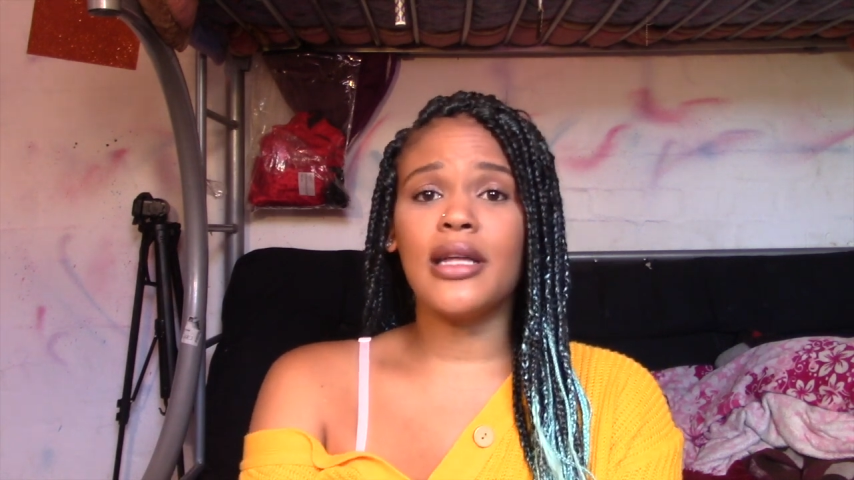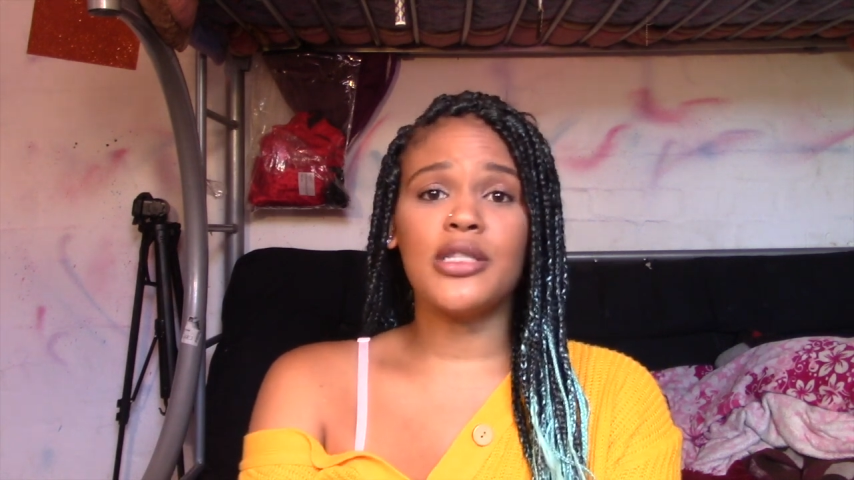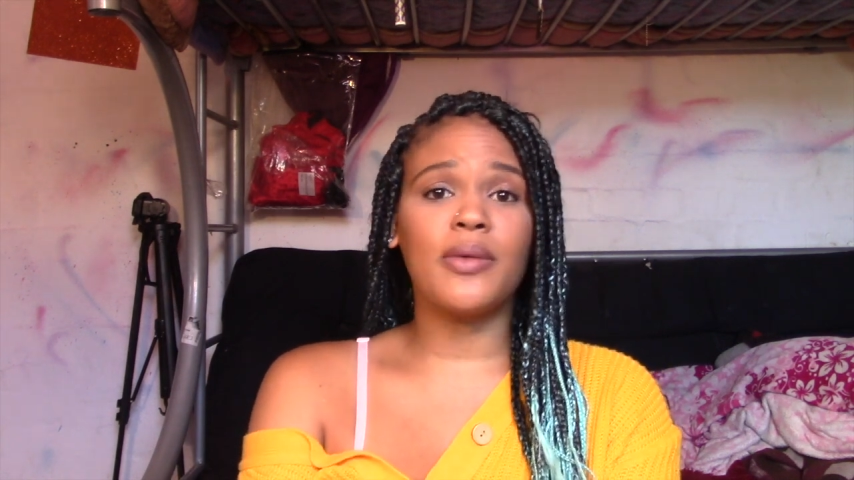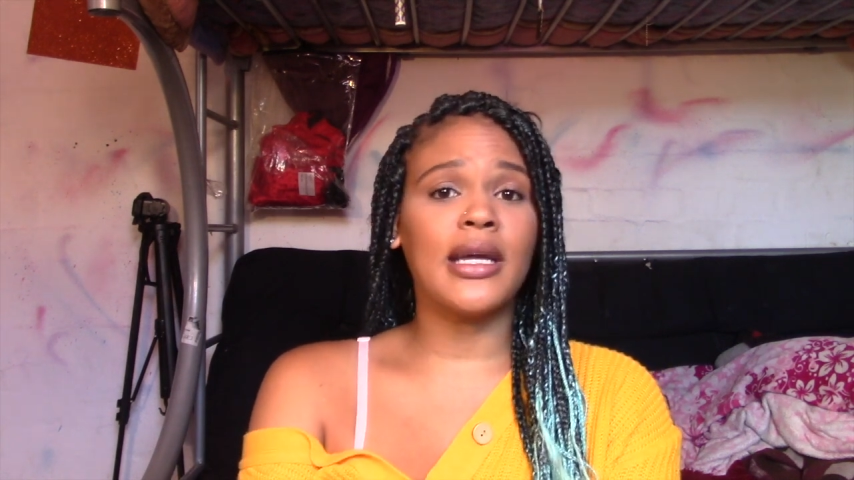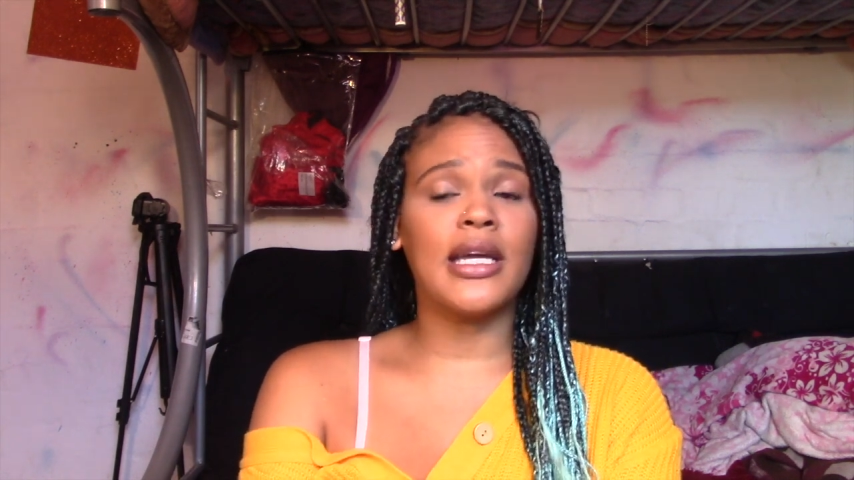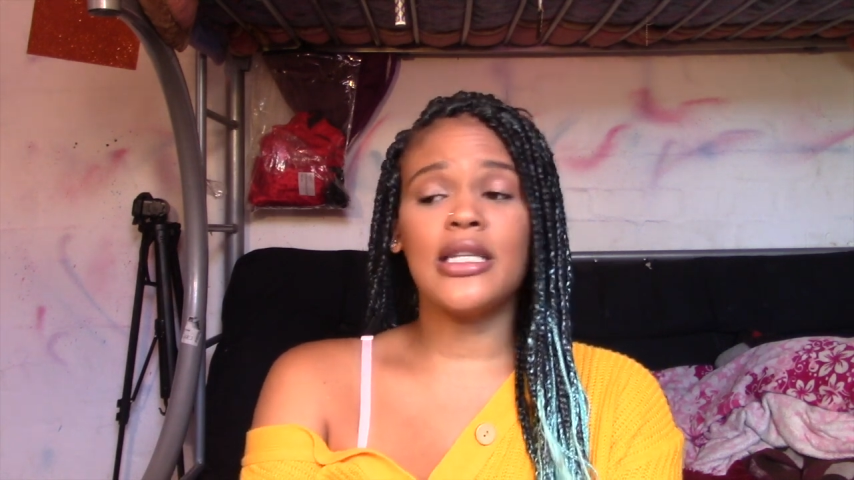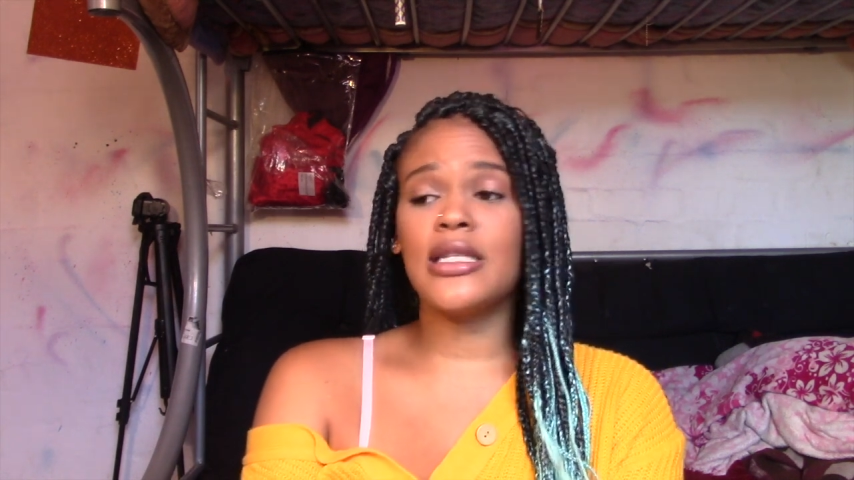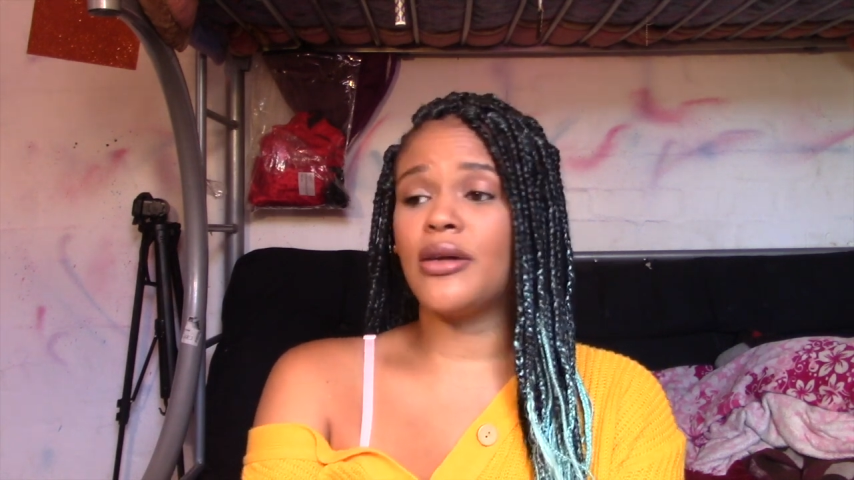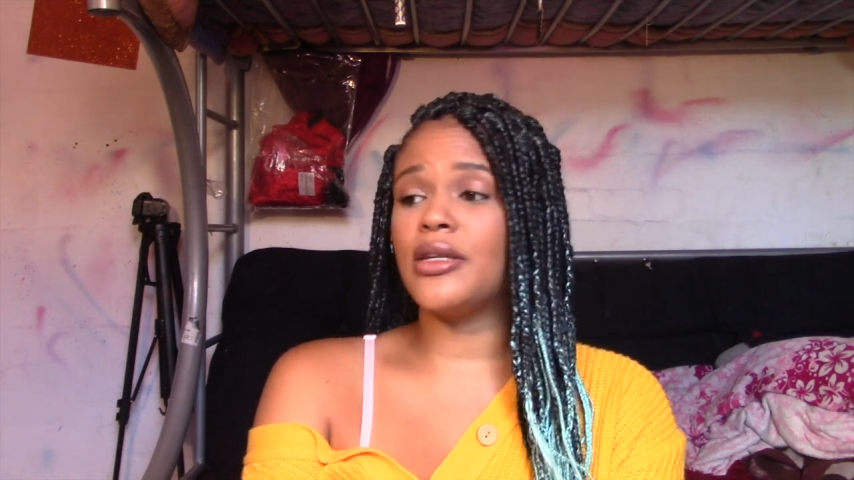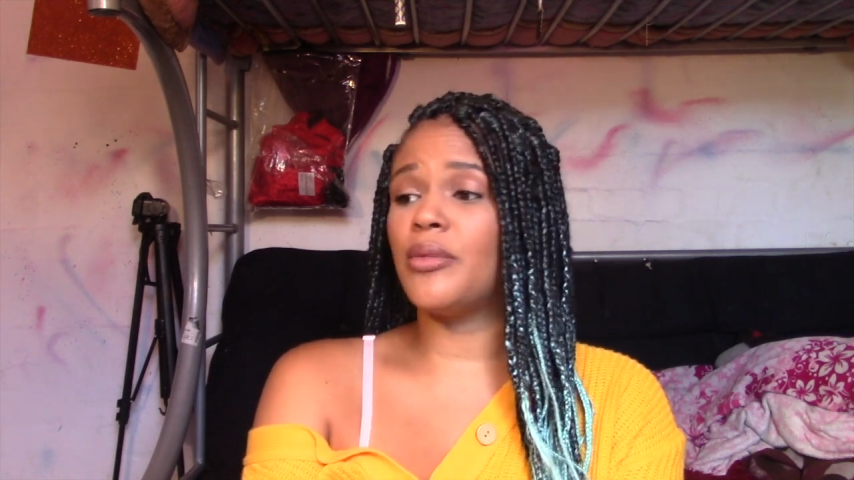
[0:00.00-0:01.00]
That's why kids
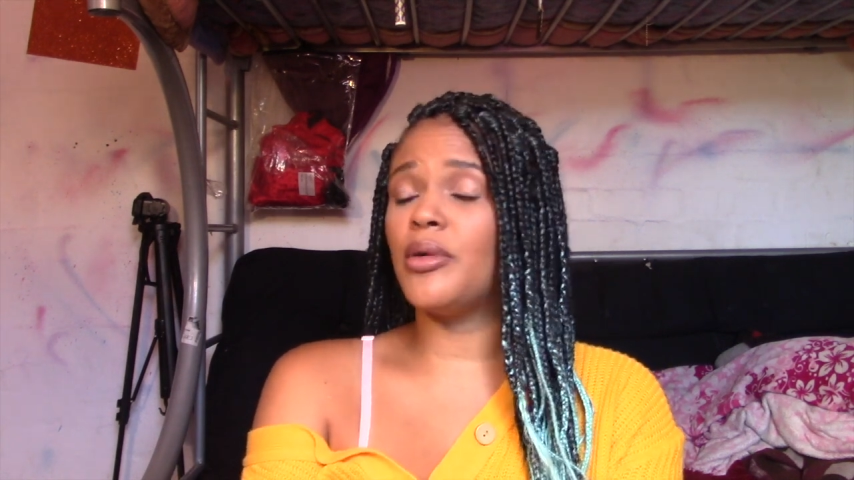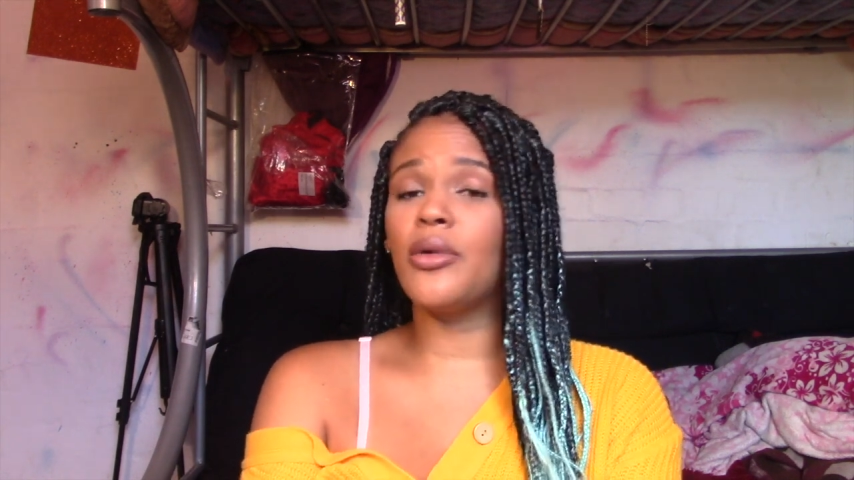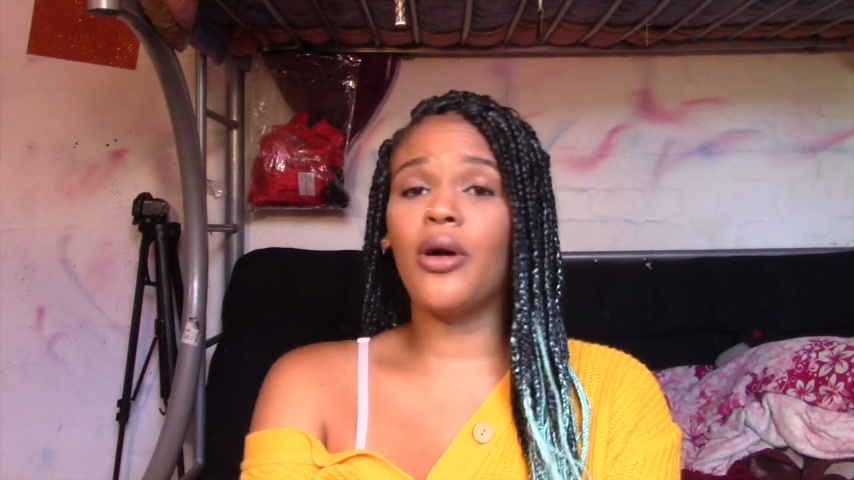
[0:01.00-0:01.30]
out here be